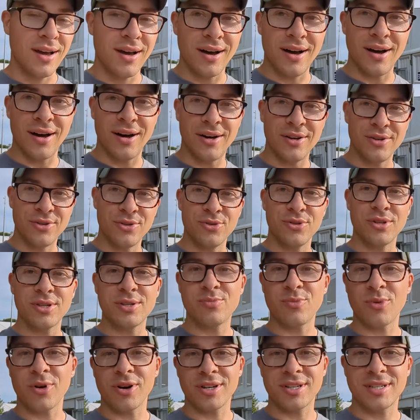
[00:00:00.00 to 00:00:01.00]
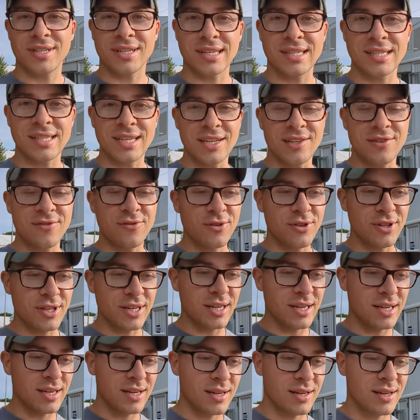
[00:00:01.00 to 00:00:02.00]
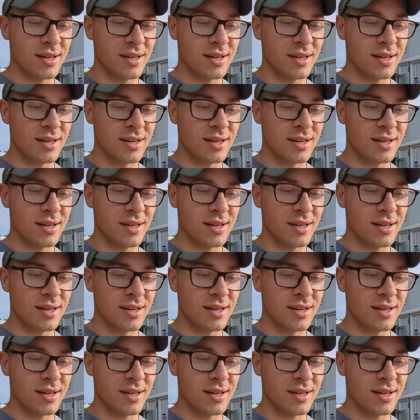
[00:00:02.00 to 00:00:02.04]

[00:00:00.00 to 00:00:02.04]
uh, do this march successfully